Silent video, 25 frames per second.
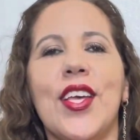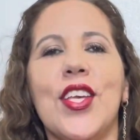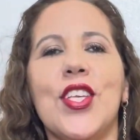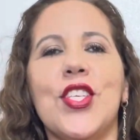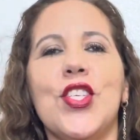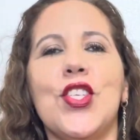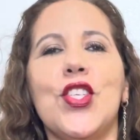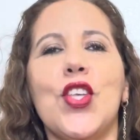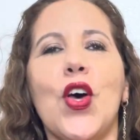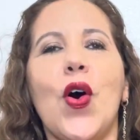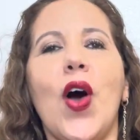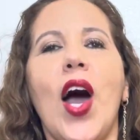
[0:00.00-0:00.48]

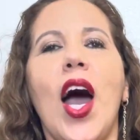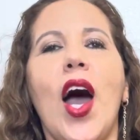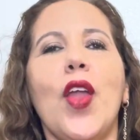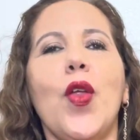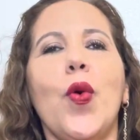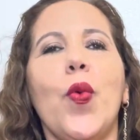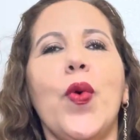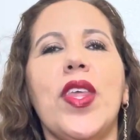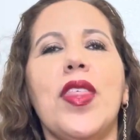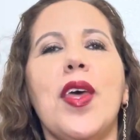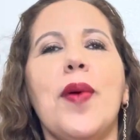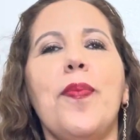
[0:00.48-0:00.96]
So how do
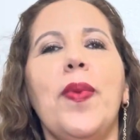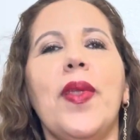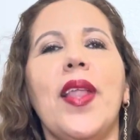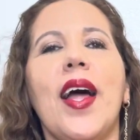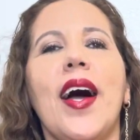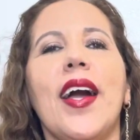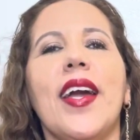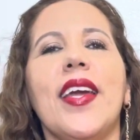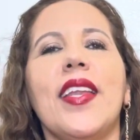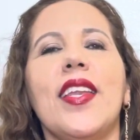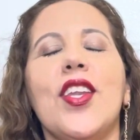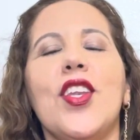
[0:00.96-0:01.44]
we, the
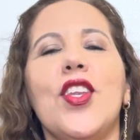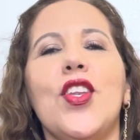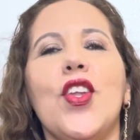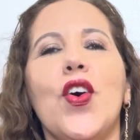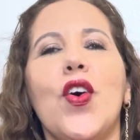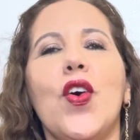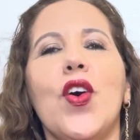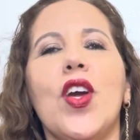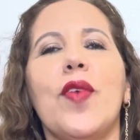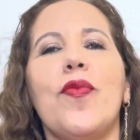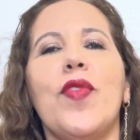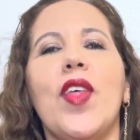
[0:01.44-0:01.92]
blind,
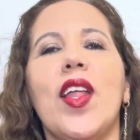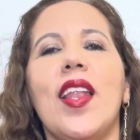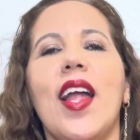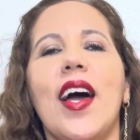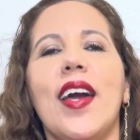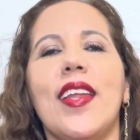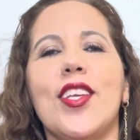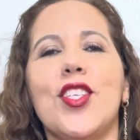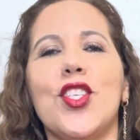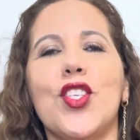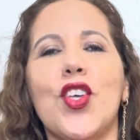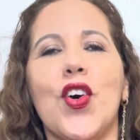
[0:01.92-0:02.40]
know if the
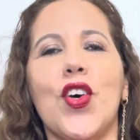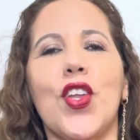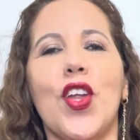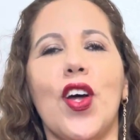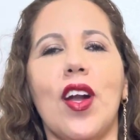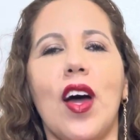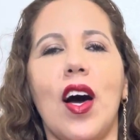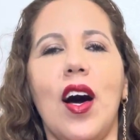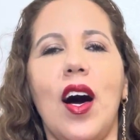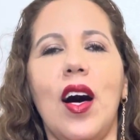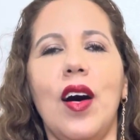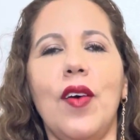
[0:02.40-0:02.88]
light is on or
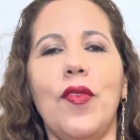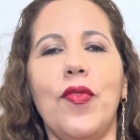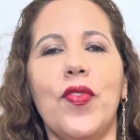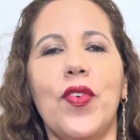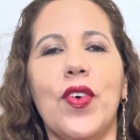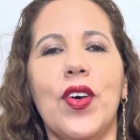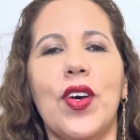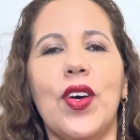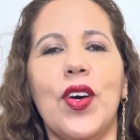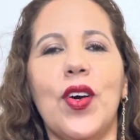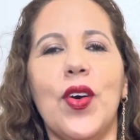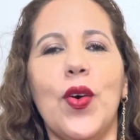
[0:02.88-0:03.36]
off?
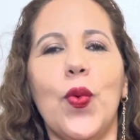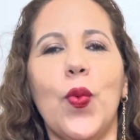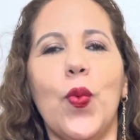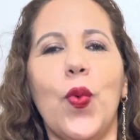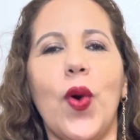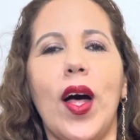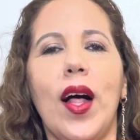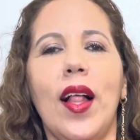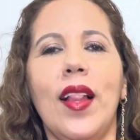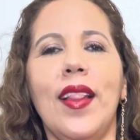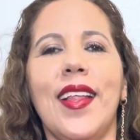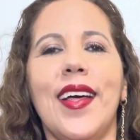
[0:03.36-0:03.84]

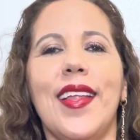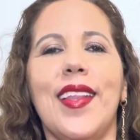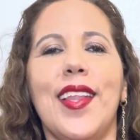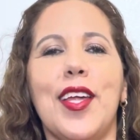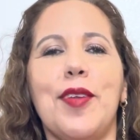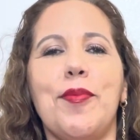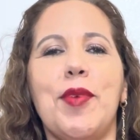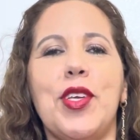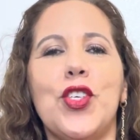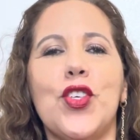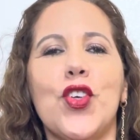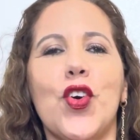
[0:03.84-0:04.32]
Well, let
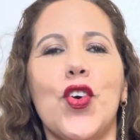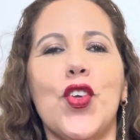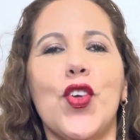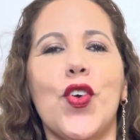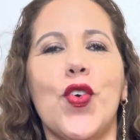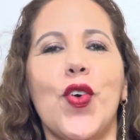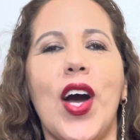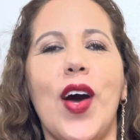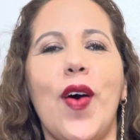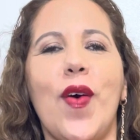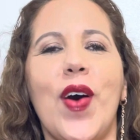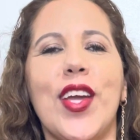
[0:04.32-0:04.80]
me show
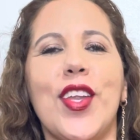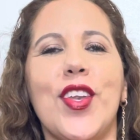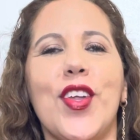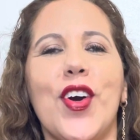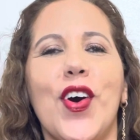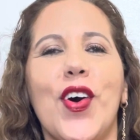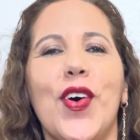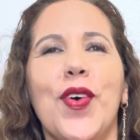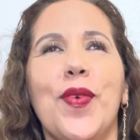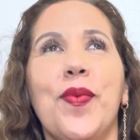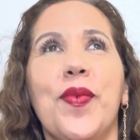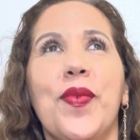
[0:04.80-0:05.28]
you how I
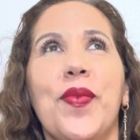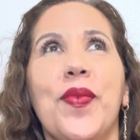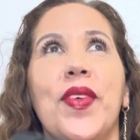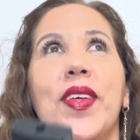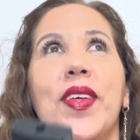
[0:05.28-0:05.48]
know.